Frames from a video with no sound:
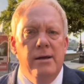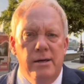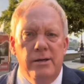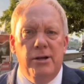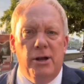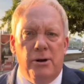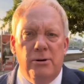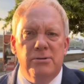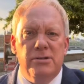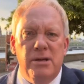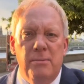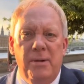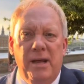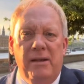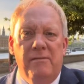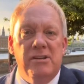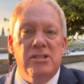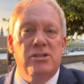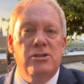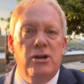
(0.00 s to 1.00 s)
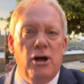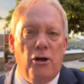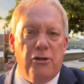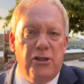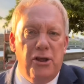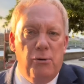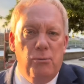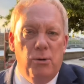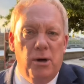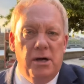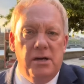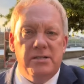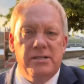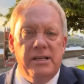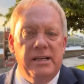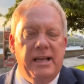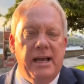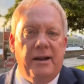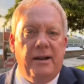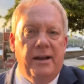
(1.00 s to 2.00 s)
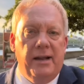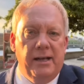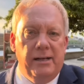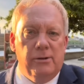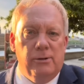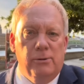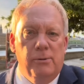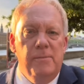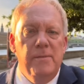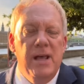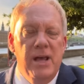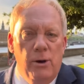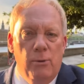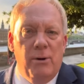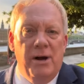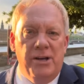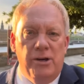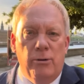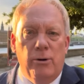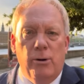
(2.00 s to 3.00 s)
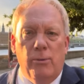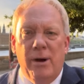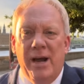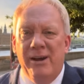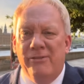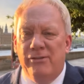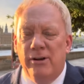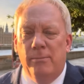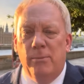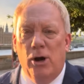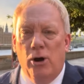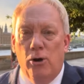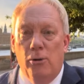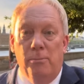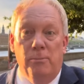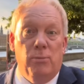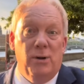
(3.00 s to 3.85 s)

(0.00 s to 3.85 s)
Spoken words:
You know what I mean? There's nothing worse than getting ill when you're away from home.